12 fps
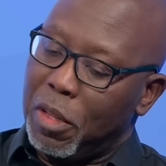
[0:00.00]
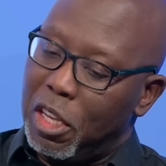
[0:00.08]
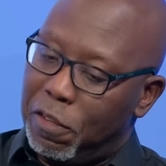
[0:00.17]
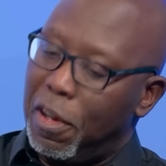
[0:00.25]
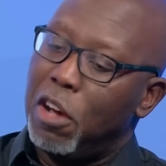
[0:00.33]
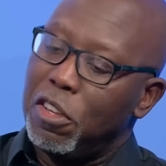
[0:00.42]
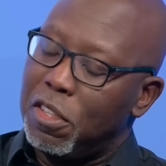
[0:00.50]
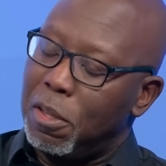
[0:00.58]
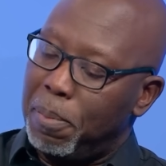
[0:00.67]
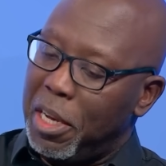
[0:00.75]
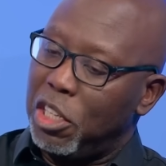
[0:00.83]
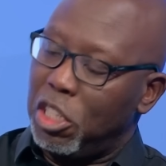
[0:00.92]
as far as
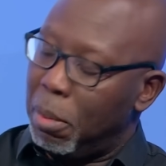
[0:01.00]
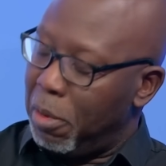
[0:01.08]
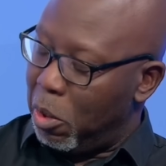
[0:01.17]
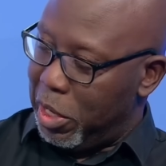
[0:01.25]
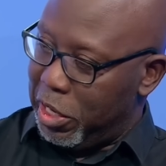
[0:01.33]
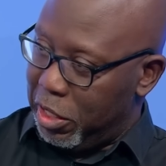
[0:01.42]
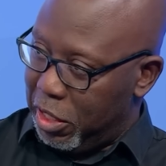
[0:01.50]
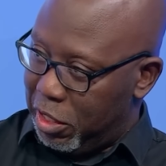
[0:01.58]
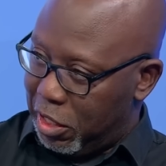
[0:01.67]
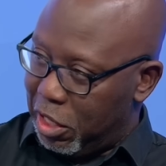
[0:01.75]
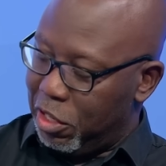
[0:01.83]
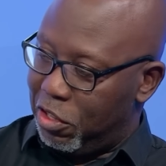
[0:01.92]
the PGMOL
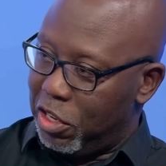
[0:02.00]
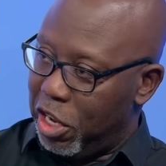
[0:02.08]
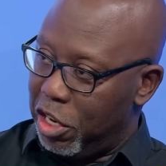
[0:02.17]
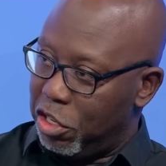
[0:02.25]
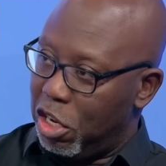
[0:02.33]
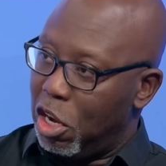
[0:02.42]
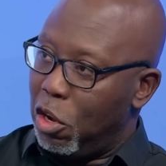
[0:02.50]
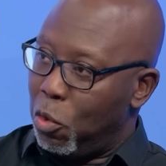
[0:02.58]
is concerned,